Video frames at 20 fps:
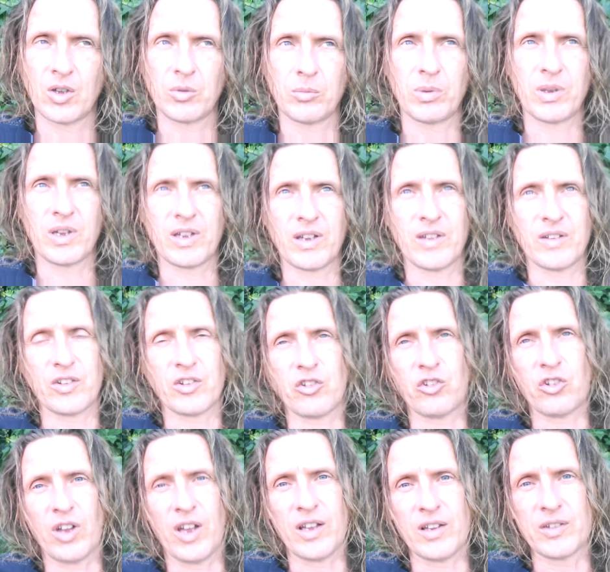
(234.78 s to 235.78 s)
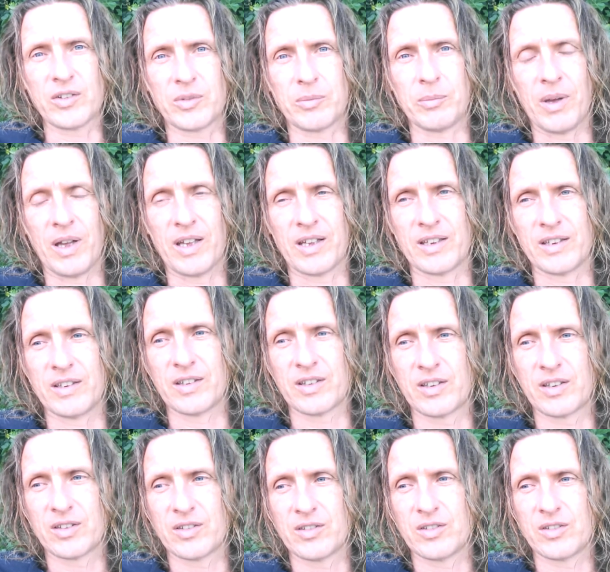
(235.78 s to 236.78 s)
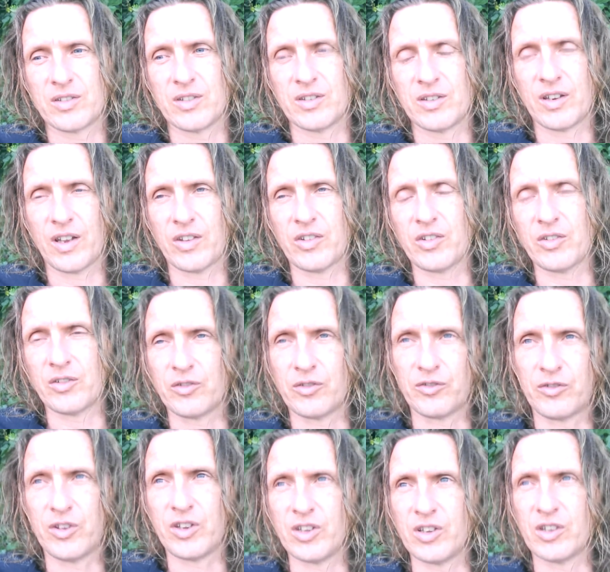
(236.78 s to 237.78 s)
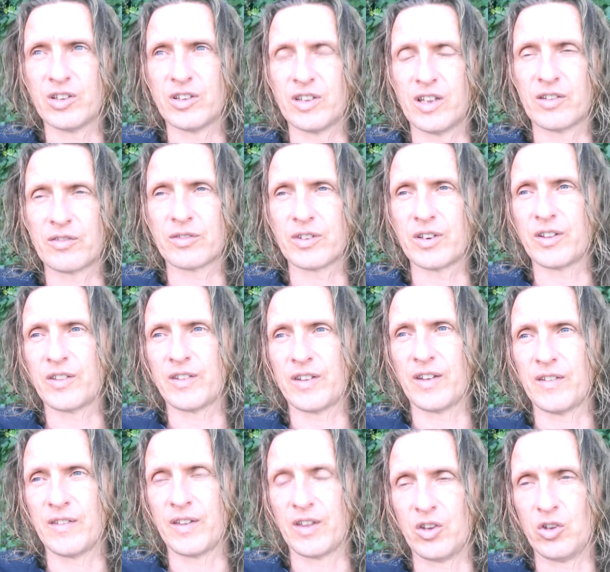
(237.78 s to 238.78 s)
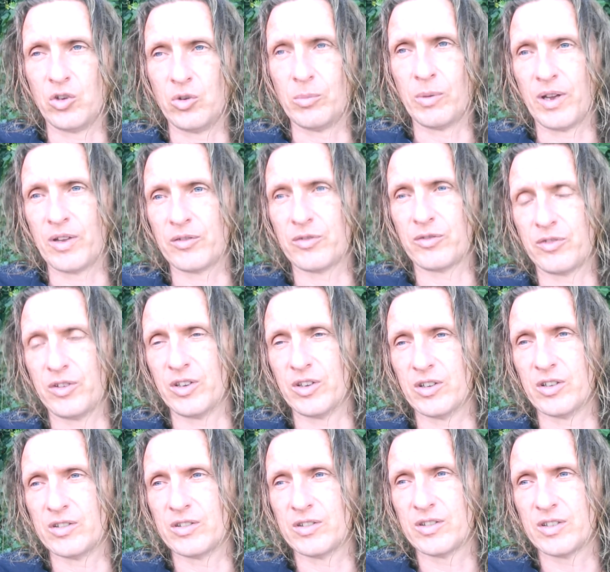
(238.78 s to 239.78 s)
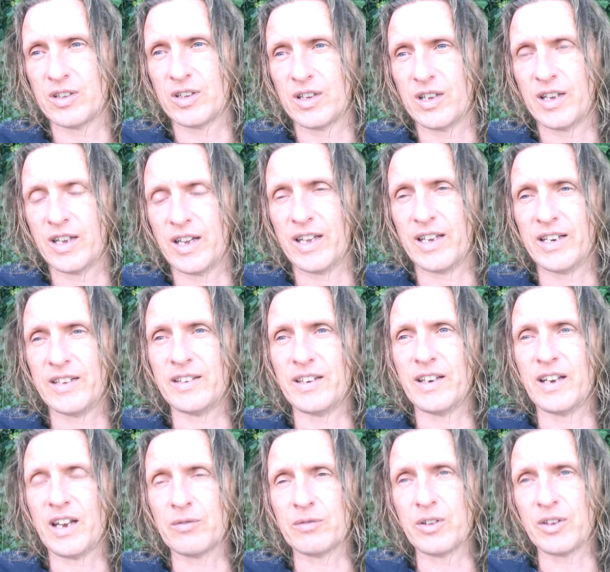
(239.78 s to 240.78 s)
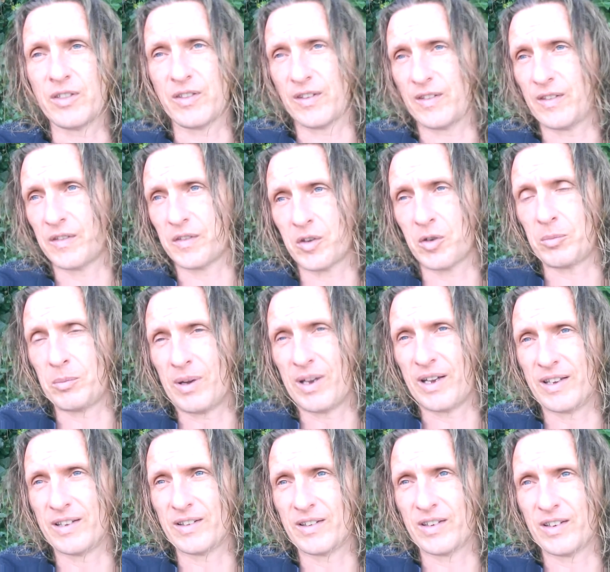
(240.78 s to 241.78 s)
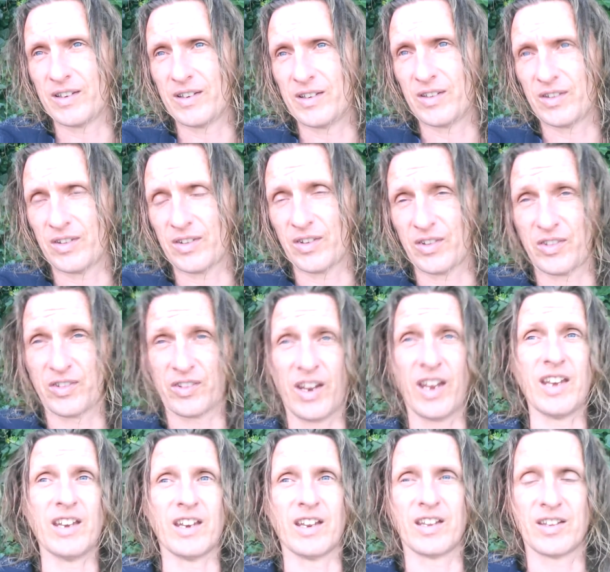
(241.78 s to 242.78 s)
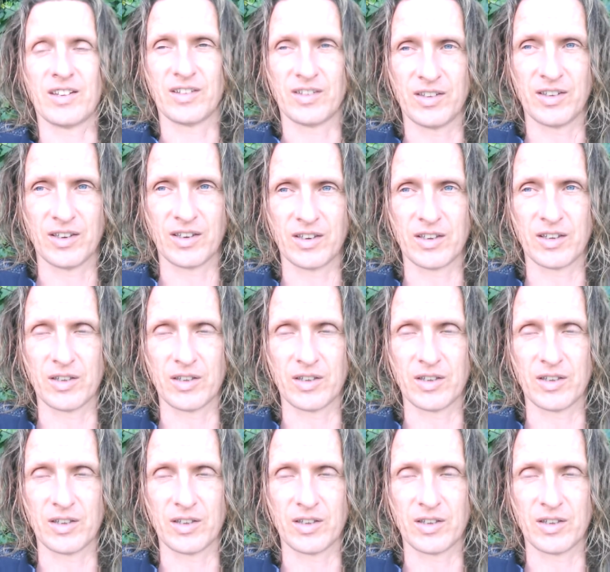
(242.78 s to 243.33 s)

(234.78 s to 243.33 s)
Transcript: Because a child's mind doesn't feel everything that you might feel, and indeed everything that their mind is sustaining in a